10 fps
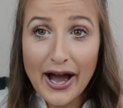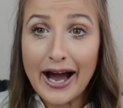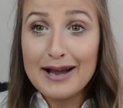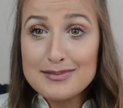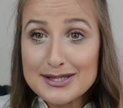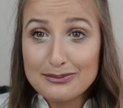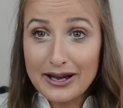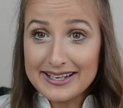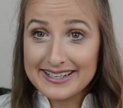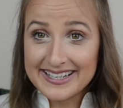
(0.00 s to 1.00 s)
I'm
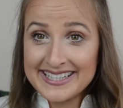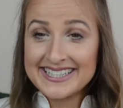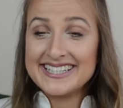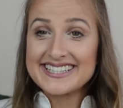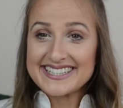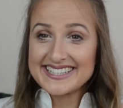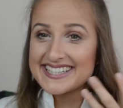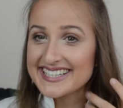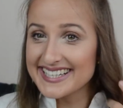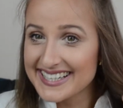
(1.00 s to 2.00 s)
sweating.
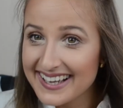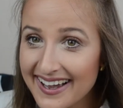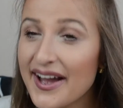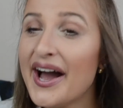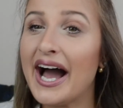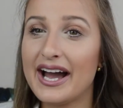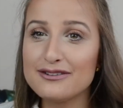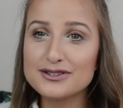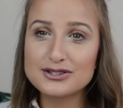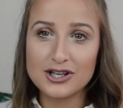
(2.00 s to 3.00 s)
I
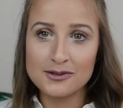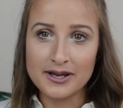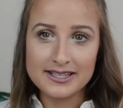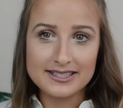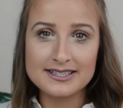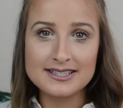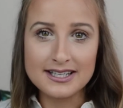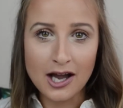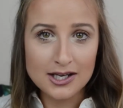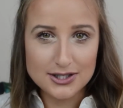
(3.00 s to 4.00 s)
have to turn my
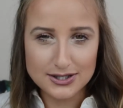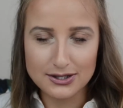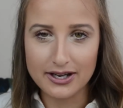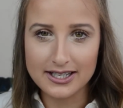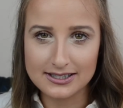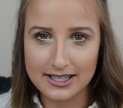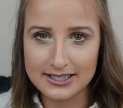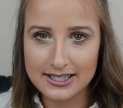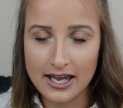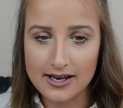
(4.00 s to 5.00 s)
AC on just so I can light
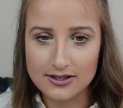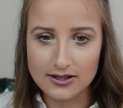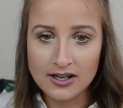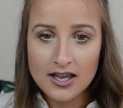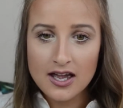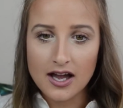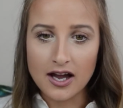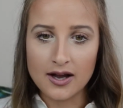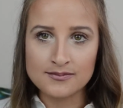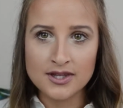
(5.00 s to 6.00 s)
a candle.
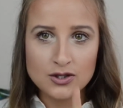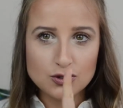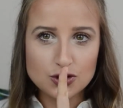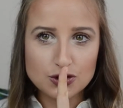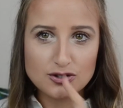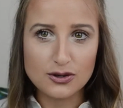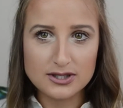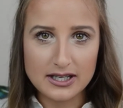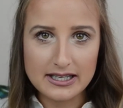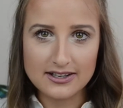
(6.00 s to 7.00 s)
Shh, don't
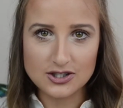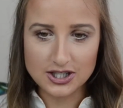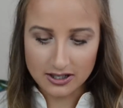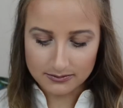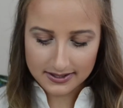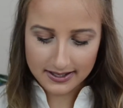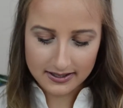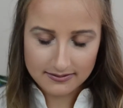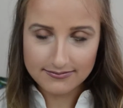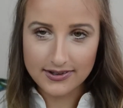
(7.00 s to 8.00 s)
tell the energy company.